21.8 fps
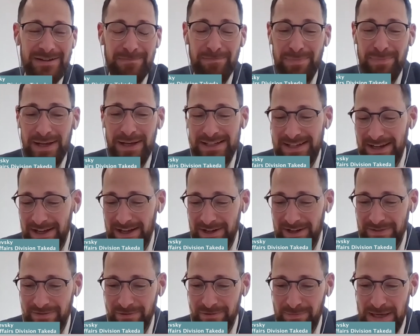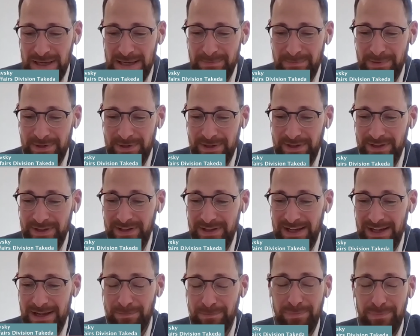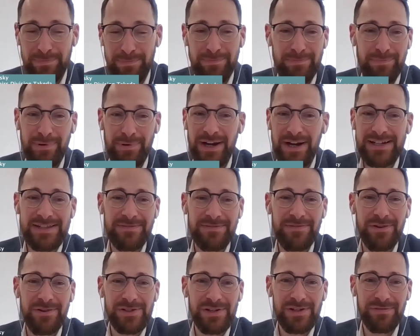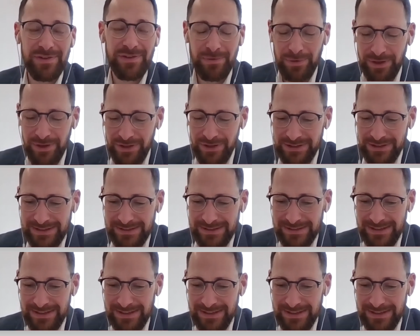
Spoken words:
better health for people and brighter future for the world.